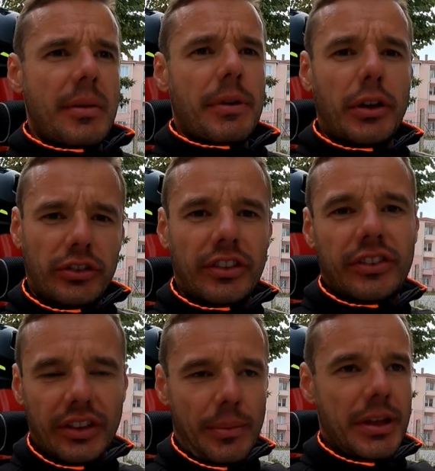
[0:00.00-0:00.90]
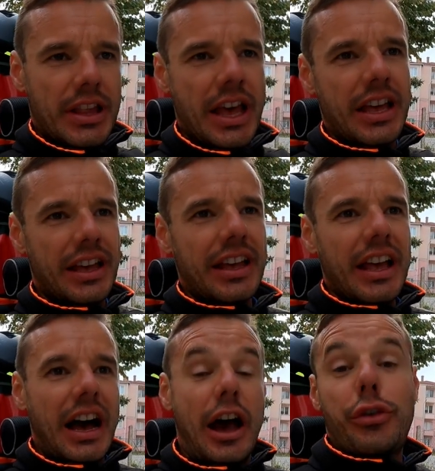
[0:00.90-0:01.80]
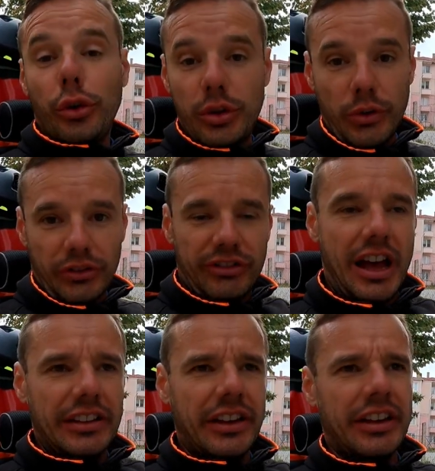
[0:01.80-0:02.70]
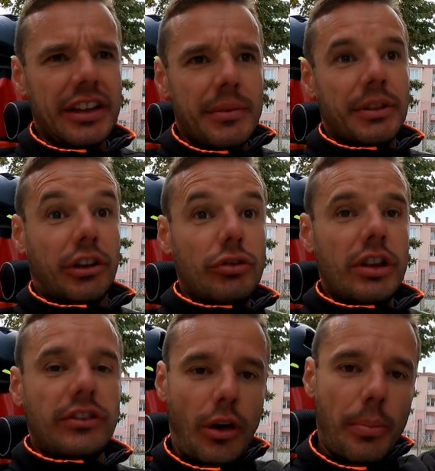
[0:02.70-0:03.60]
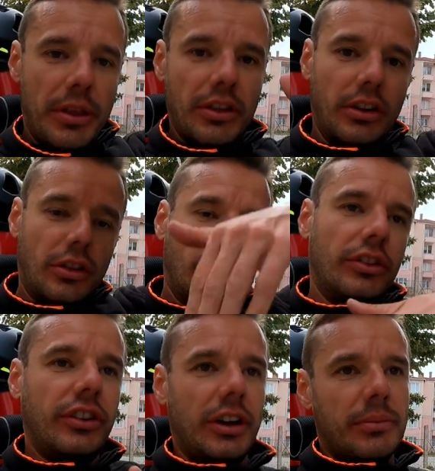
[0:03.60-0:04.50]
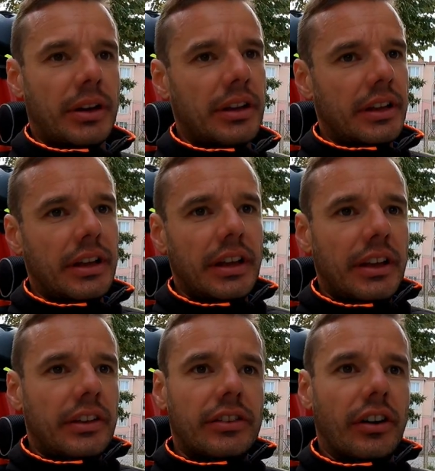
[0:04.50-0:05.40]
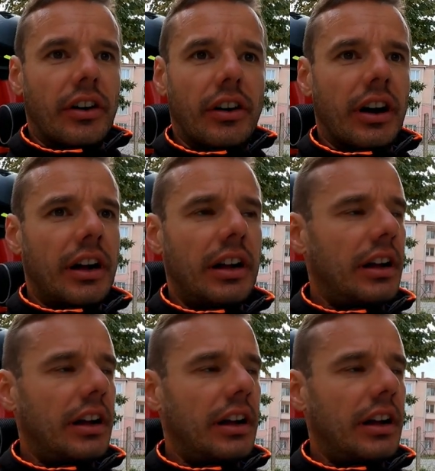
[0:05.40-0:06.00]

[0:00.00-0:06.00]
because it's, I mean, I thought it was flat, but actually it's up and down all the time. So